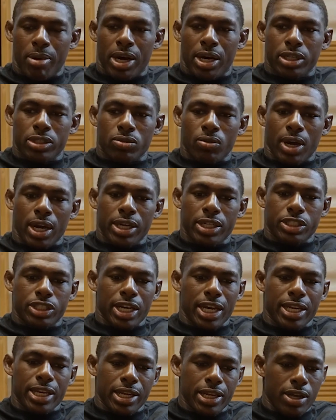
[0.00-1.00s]
mine, right?
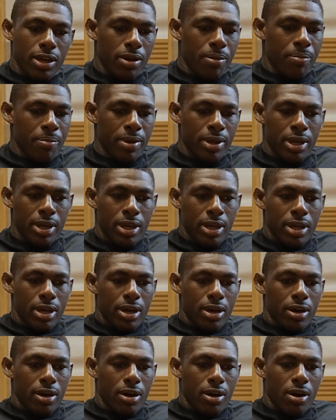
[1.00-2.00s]
JDM,
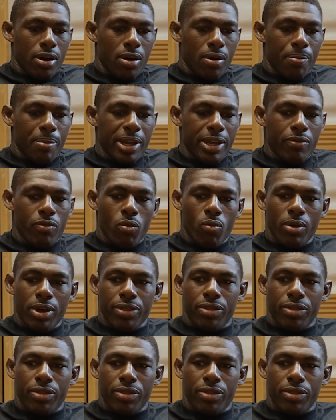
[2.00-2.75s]
even